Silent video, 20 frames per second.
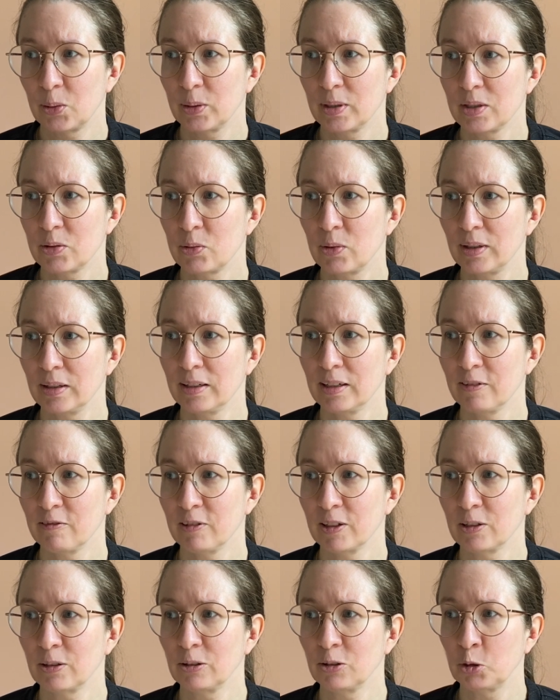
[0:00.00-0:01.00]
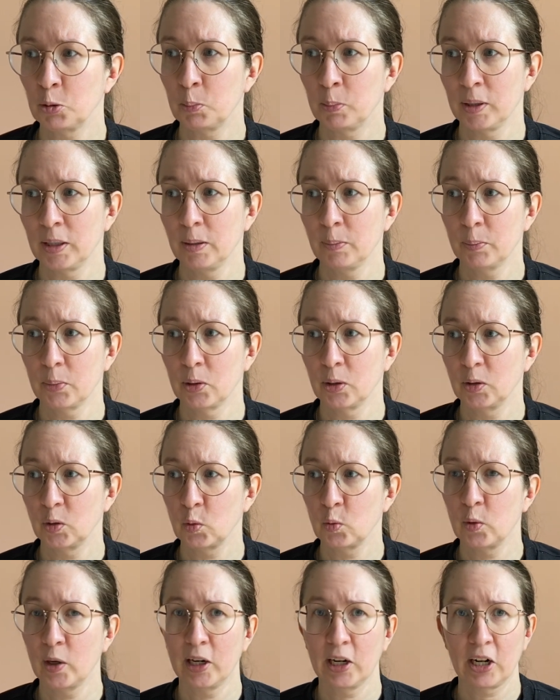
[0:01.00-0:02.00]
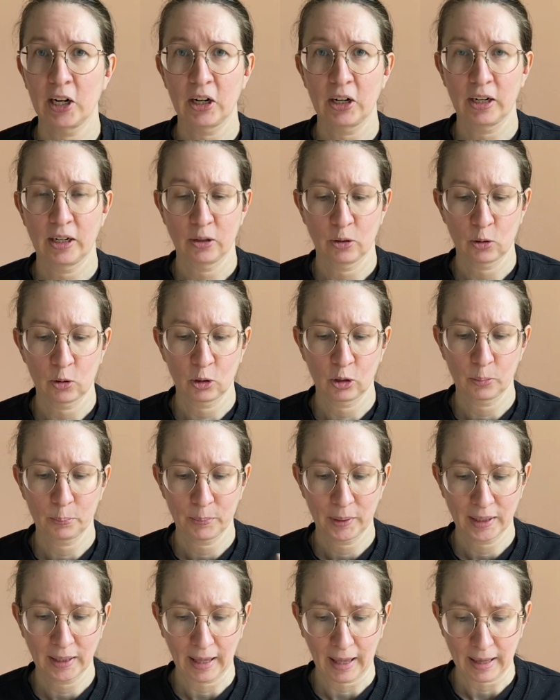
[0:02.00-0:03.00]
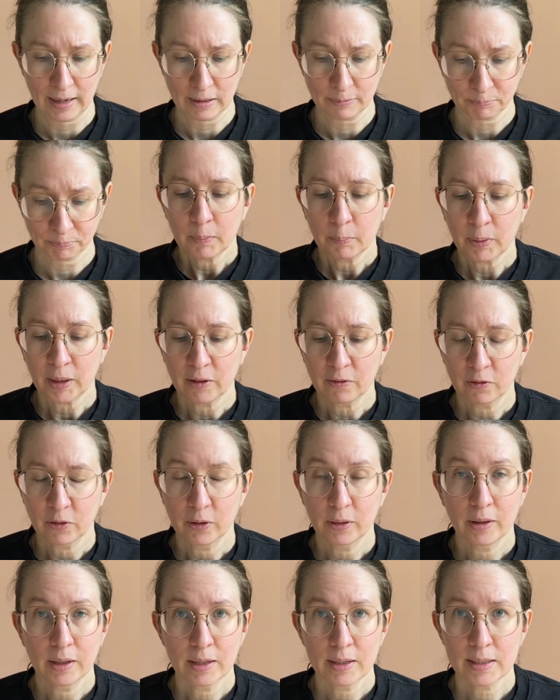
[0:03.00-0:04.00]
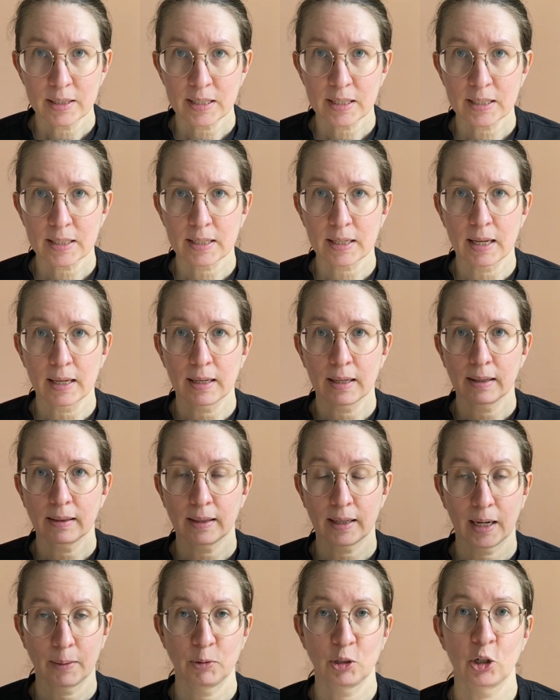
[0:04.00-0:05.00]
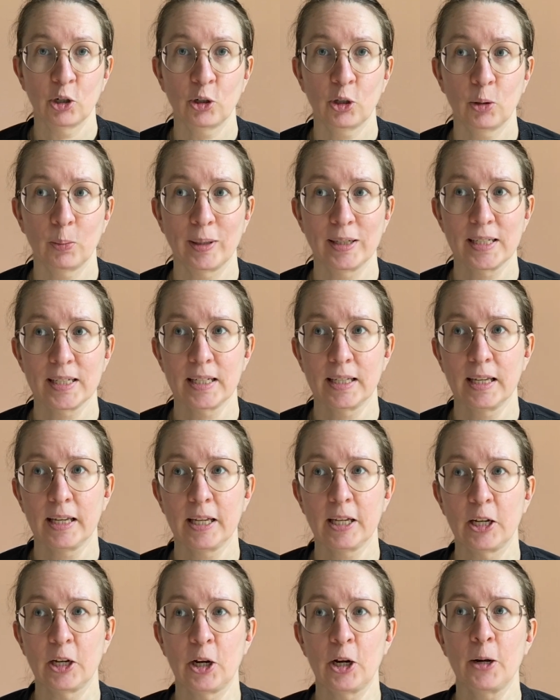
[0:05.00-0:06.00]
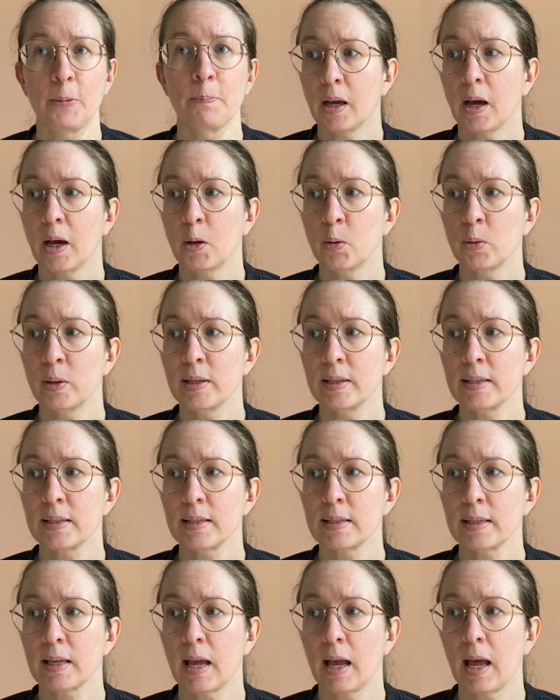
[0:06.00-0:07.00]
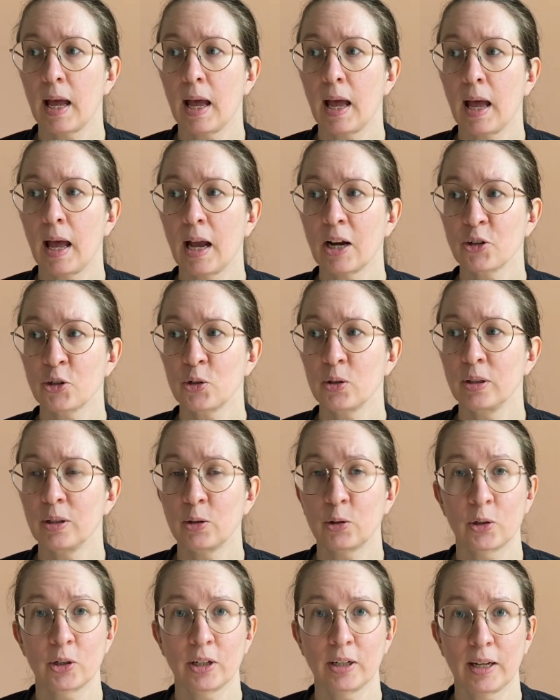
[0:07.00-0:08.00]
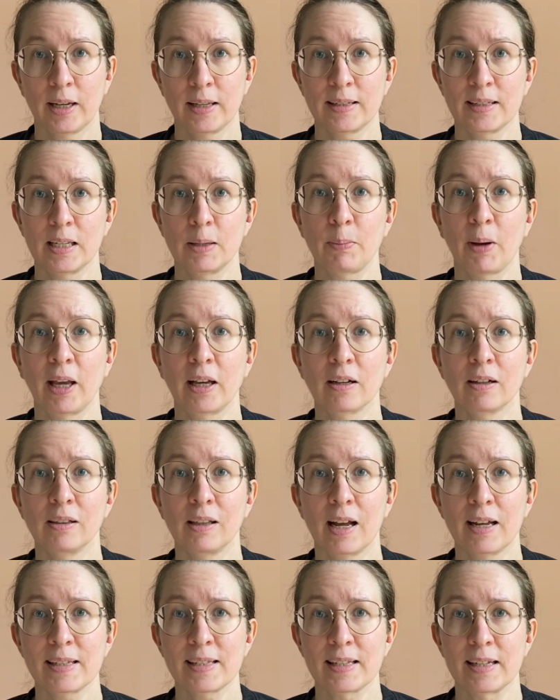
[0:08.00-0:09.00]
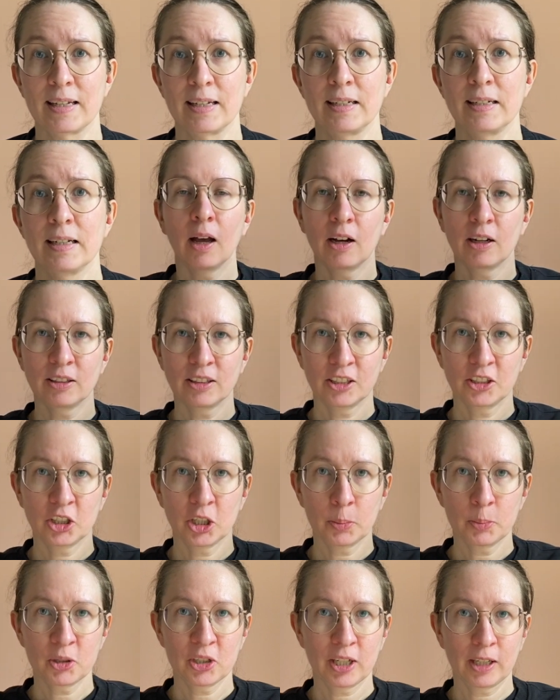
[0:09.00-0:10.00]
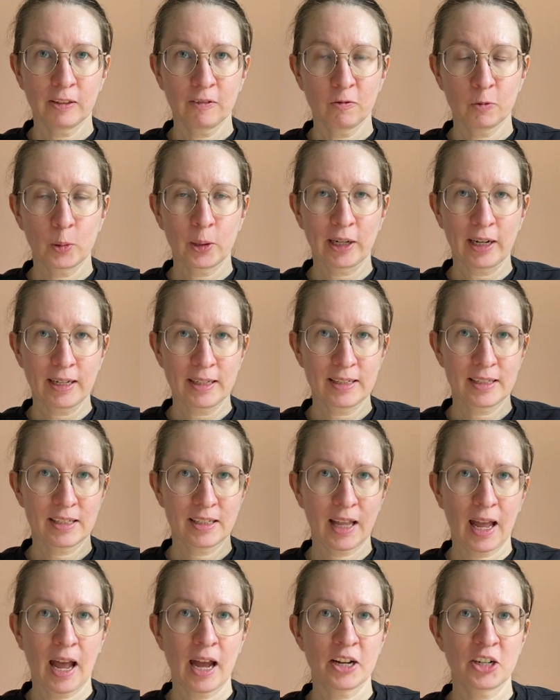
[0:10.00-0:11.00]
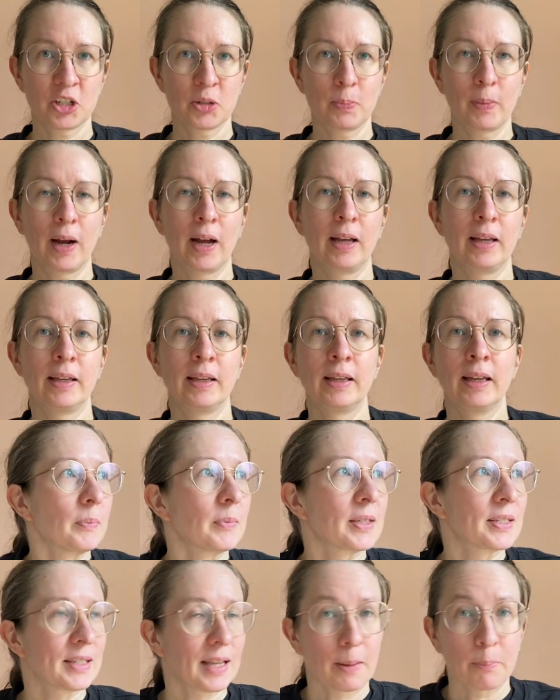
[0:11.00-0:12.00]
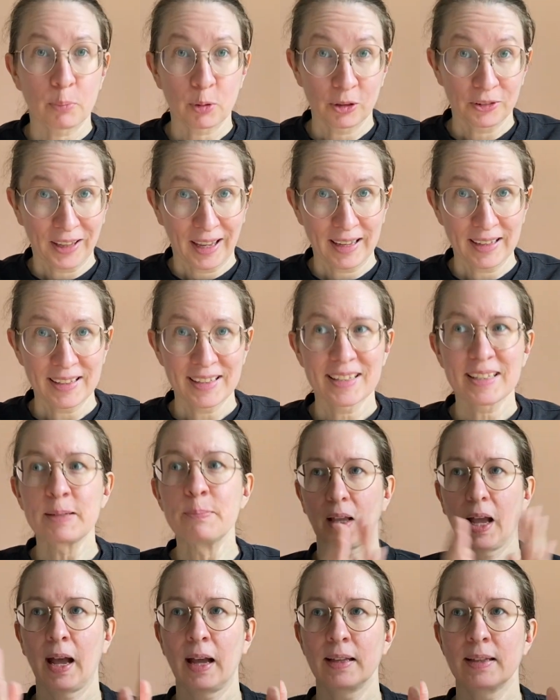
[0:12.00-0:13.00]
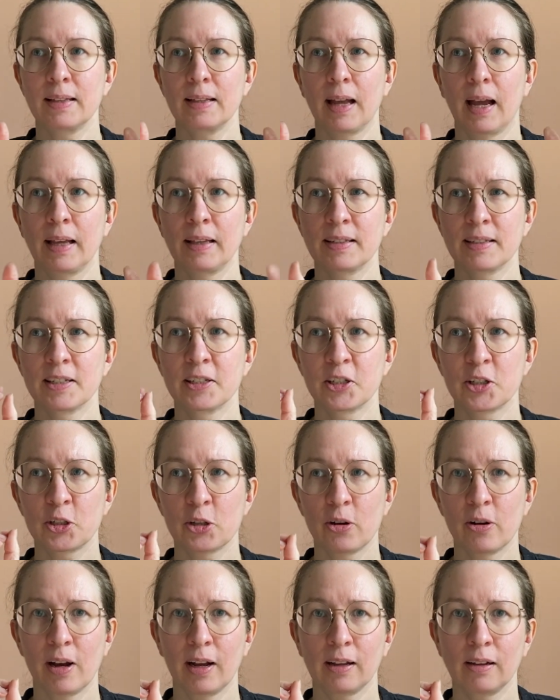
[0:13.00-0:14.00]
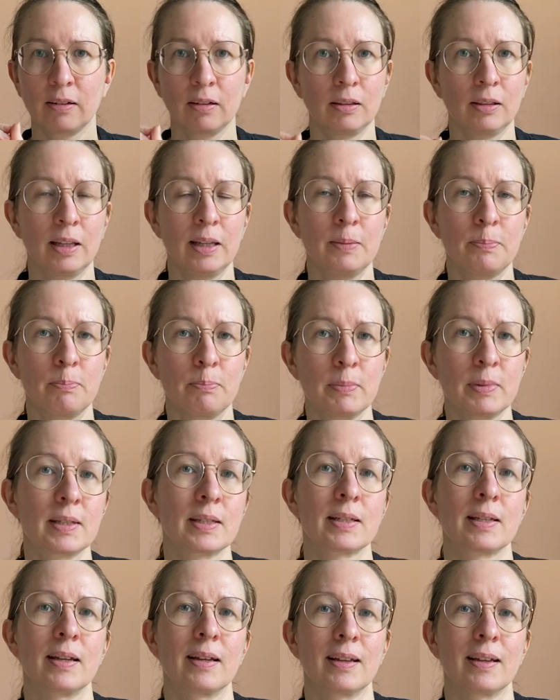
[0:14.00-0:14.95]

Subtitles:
it's really difficult to pinpoint where it all began. But for this that I'm documenting here, I was actually organizing my closet. On the top shelf where I stash my sample knits, I just saw a glimpse